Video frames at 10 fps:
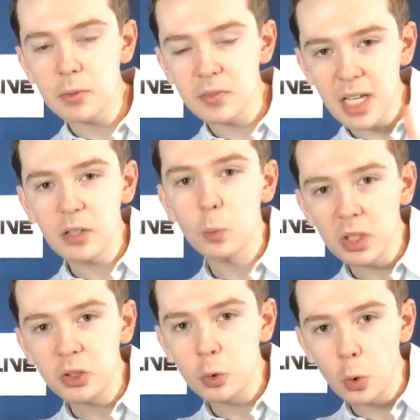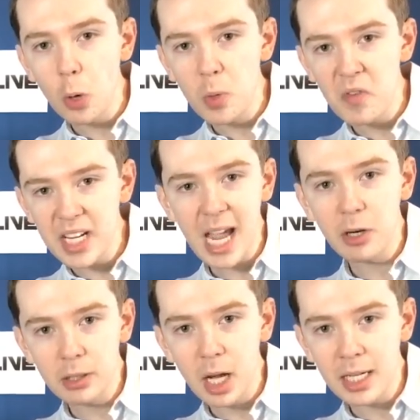we've got the Russell Crowe movie
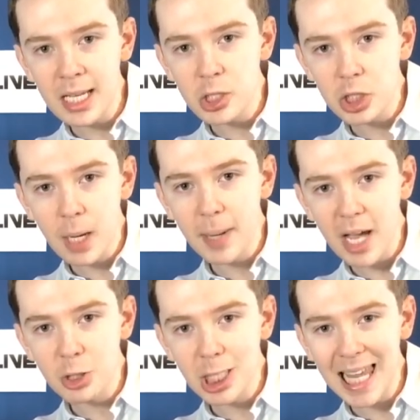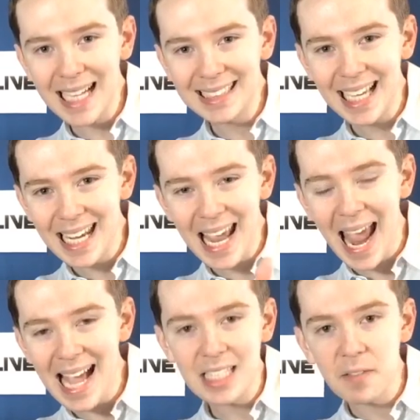now, Unhinged, coming out July 10
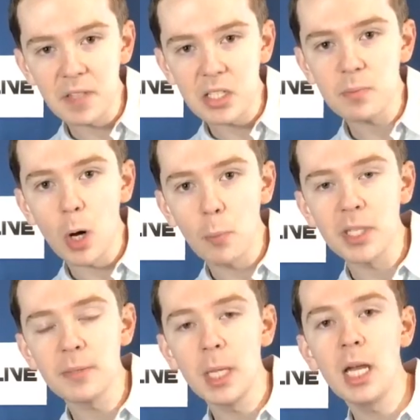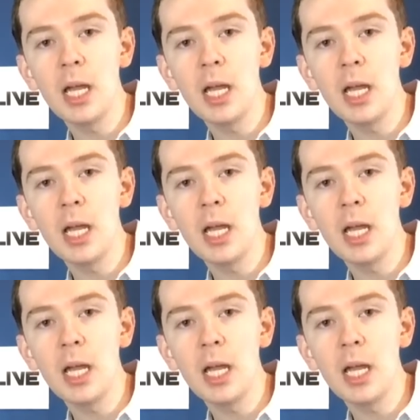as of this moment,